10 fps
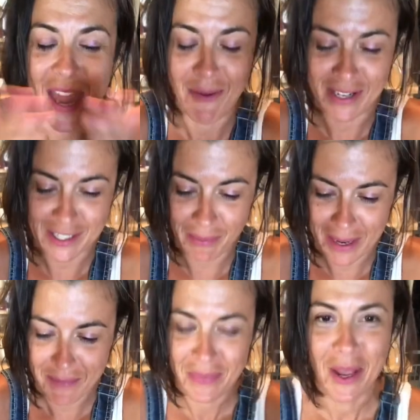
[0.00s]
Anyways,
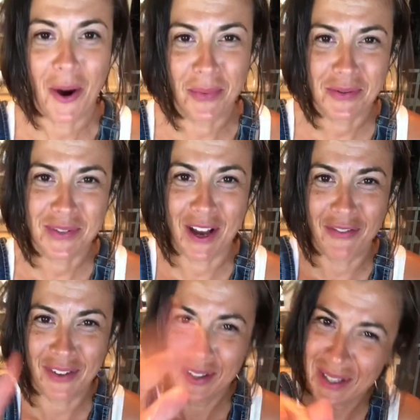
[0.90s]
everybody, hope this was
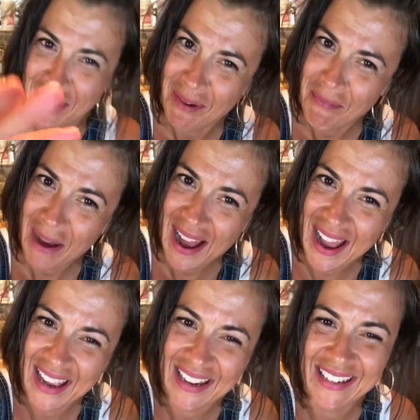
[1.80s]
helpful.
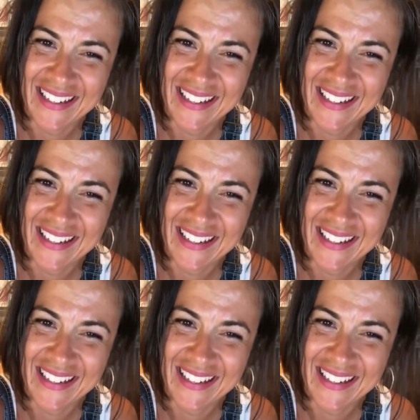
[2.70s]
Bye.